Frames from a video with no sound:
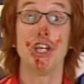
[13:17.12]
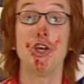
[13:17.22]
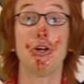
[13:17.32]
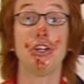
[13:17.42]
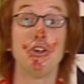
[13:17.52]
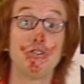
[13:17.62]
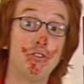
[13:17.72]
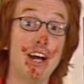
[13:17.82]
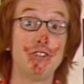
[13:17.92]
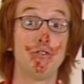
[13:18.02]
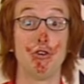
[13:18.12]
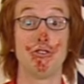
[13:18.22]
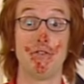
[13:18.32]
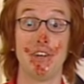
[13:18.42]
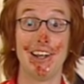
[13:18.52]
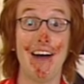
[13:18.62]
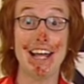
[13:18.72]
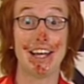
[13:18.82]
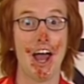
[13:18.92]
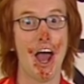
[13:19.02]
You can use fresh fruit if you
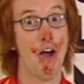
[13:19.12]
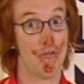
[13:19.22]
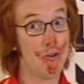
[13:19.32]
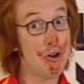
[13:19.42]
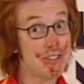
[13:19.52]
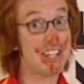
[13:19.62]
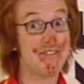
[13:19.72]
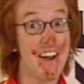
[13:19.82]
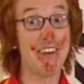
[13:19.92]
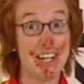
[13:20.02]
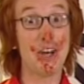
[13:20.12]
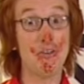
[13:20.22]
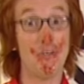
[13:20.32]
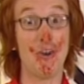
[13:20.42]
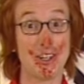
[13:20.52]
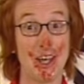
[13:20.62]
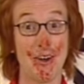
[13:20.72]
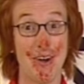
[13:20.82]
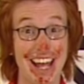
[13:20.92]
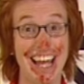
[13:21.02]
like. Fruit is very good for you.